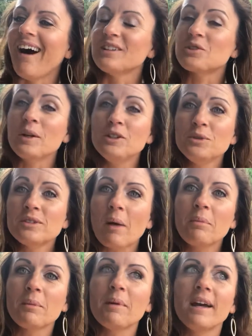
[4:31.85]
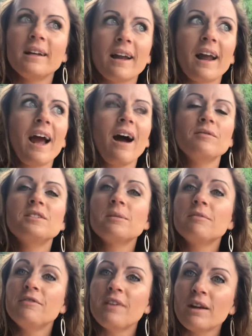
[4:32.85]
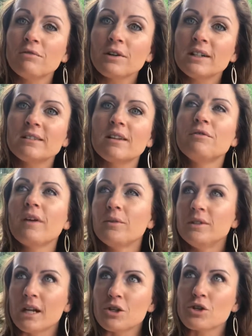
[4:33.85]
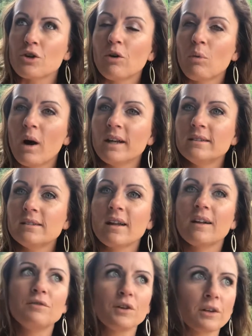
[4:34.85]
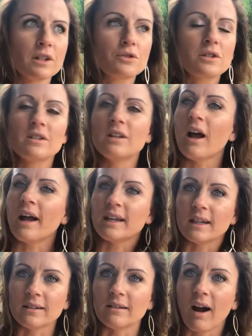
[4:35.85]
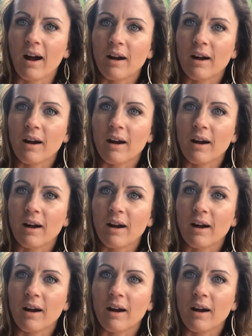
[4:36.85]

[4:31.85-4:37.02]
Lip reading: So I do supplement, and I have some favorites and foundational ones that if you're interested, I can